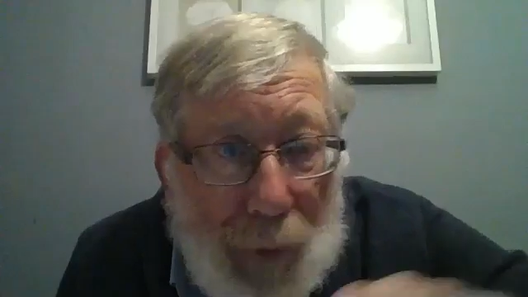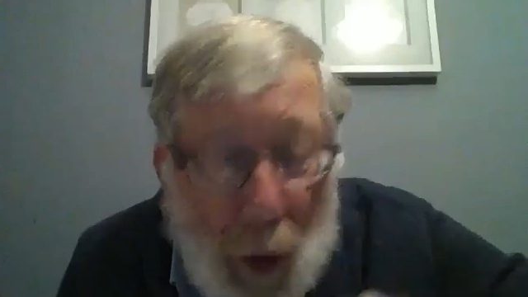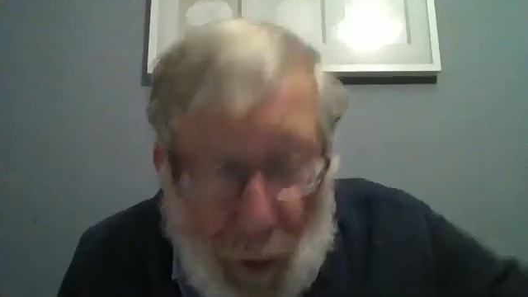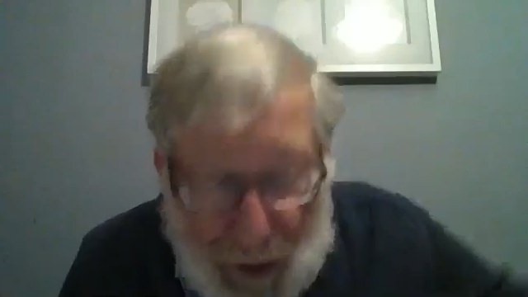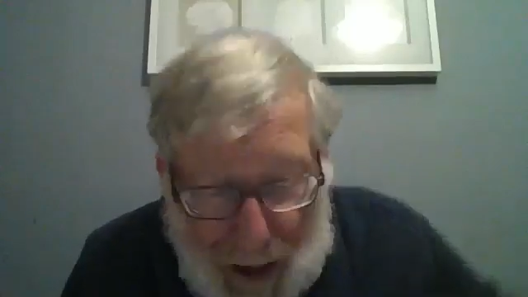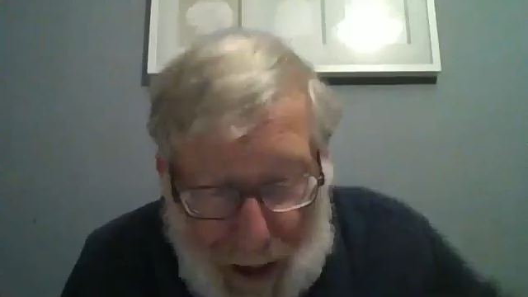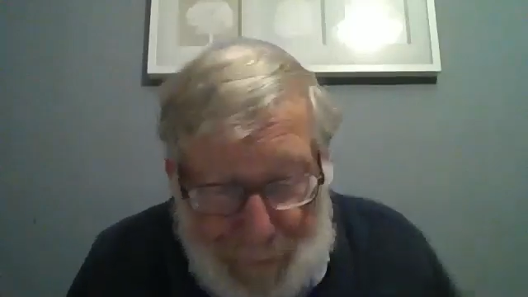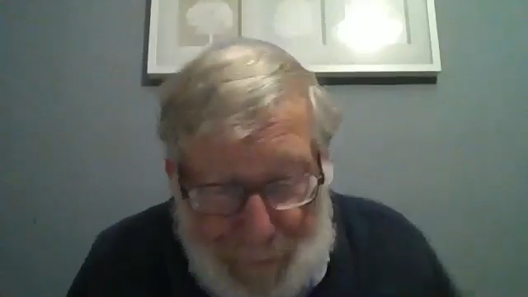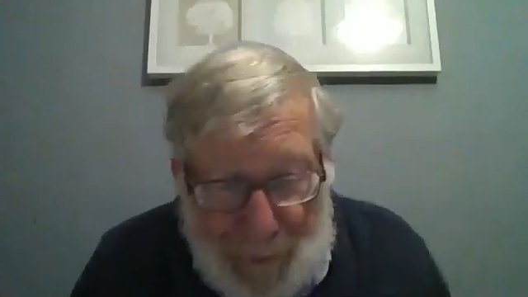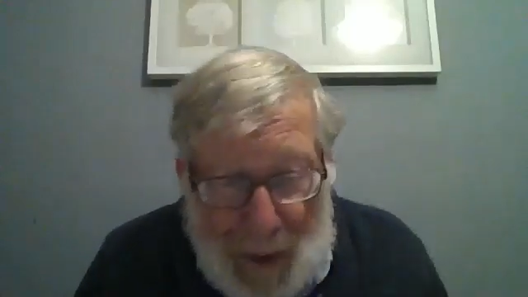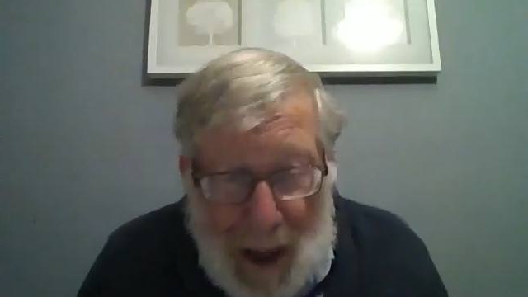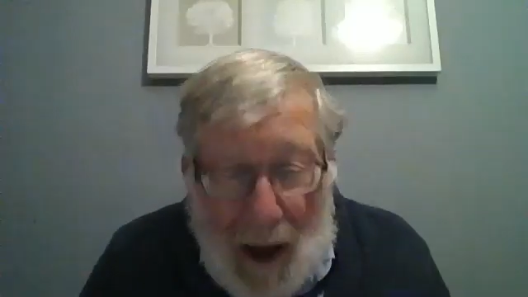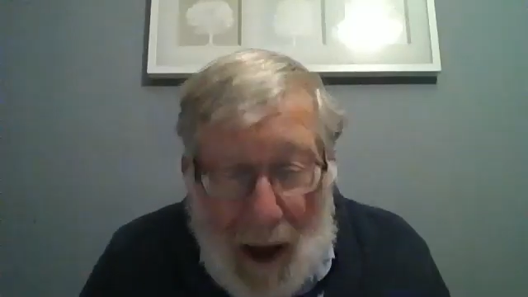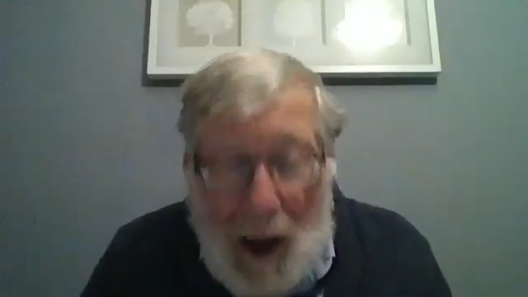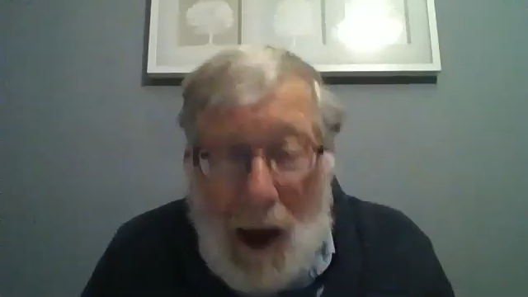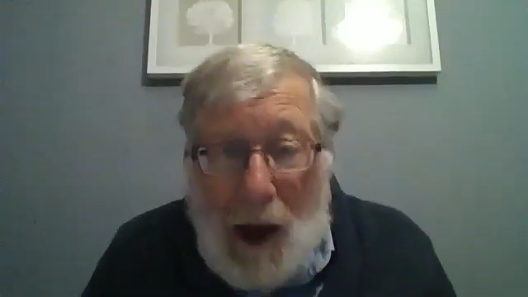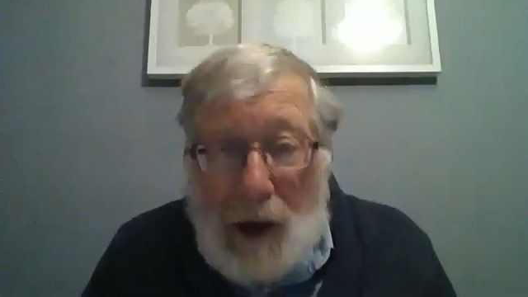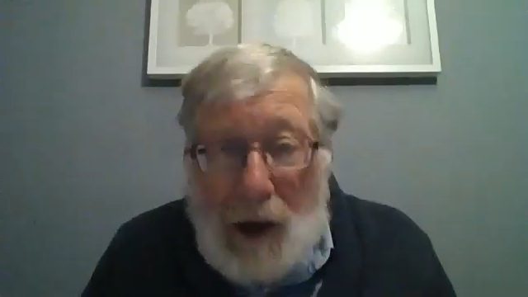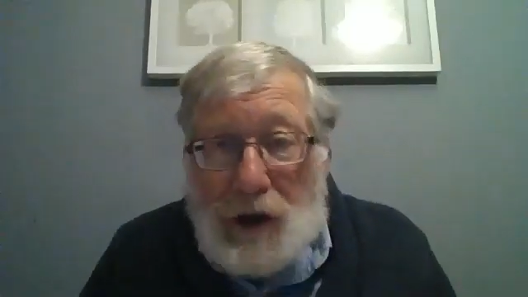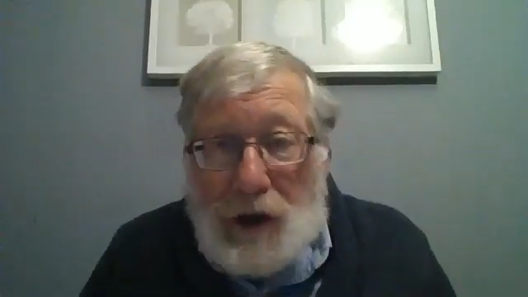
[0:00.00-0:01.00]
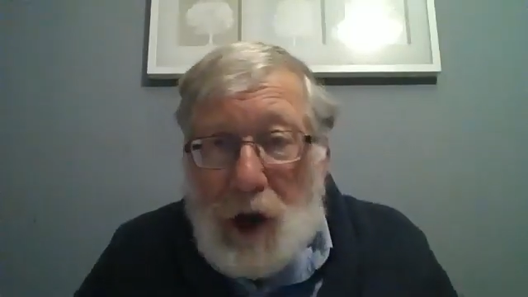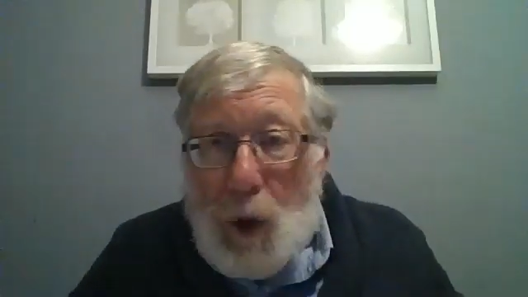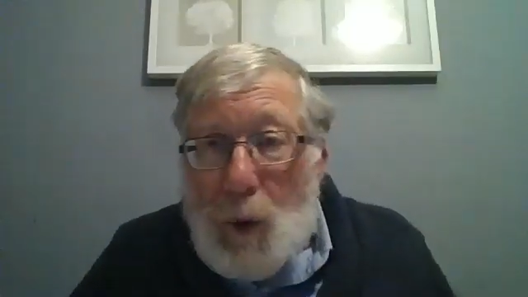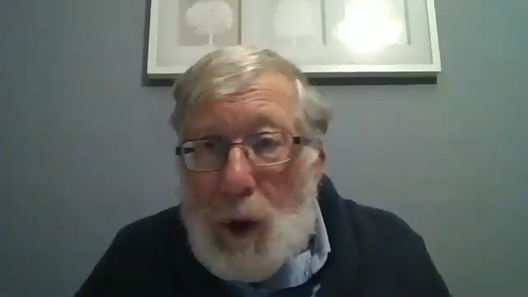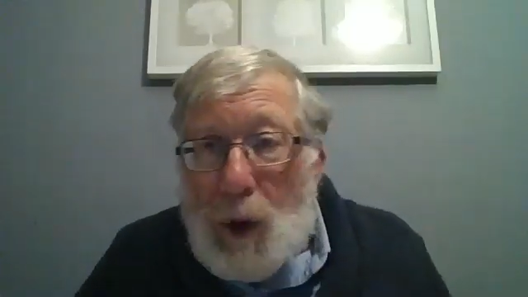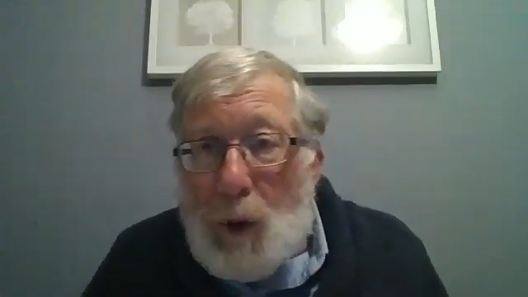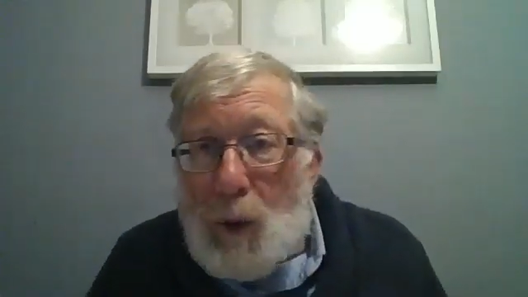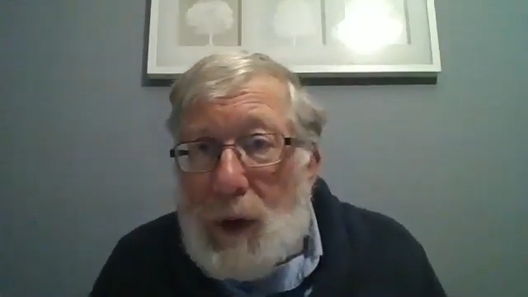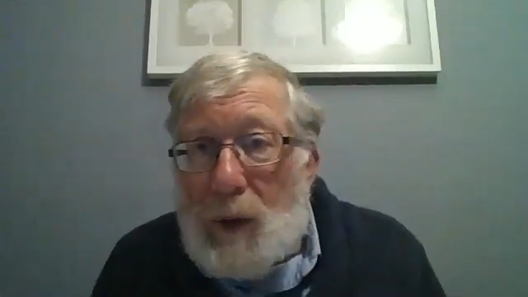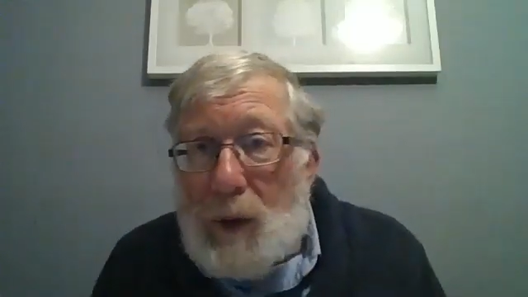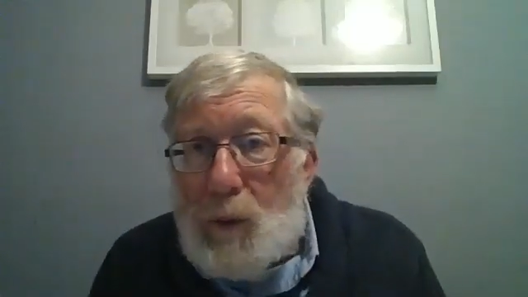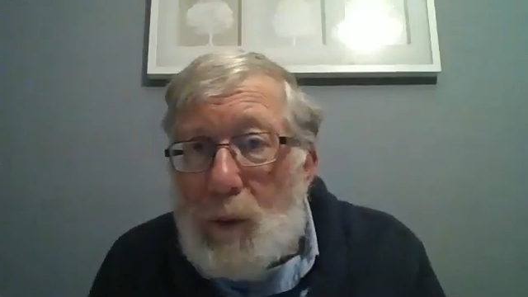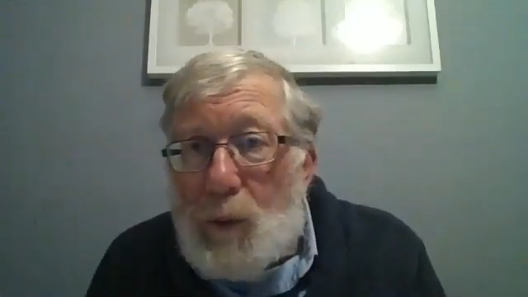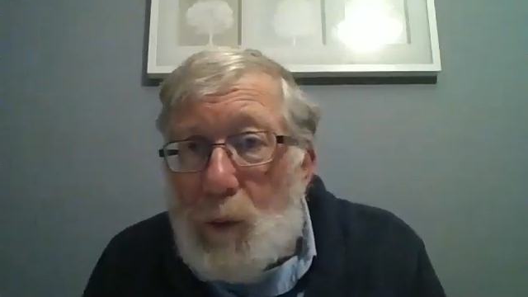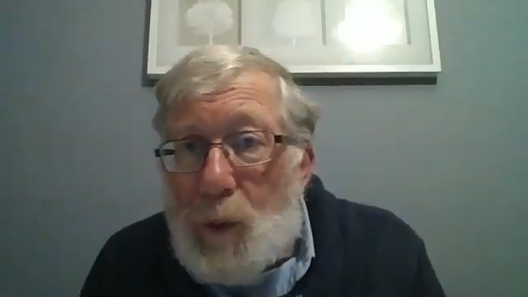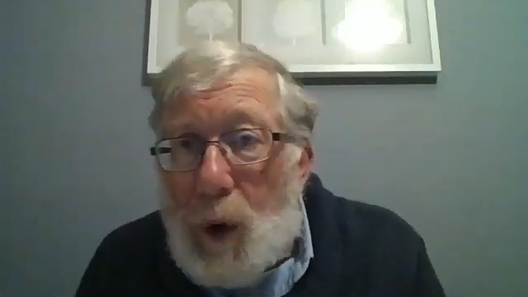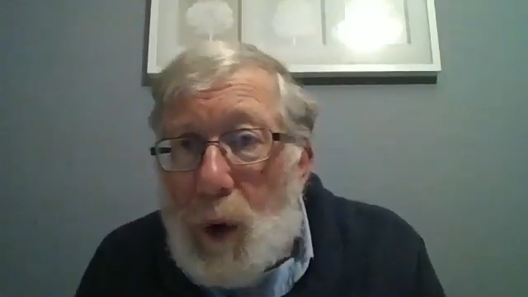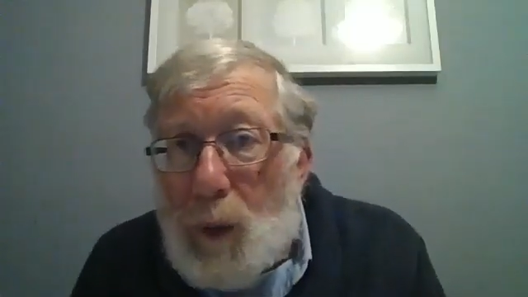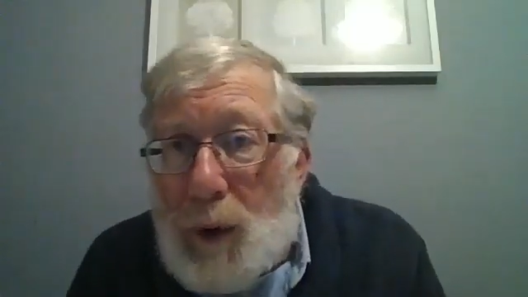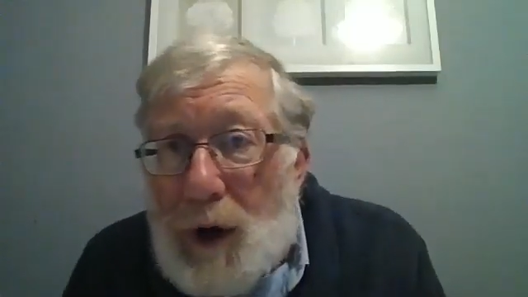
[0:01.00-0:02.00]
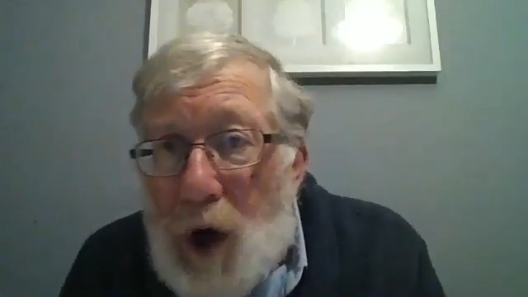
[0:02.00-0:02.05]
Okay. So what we're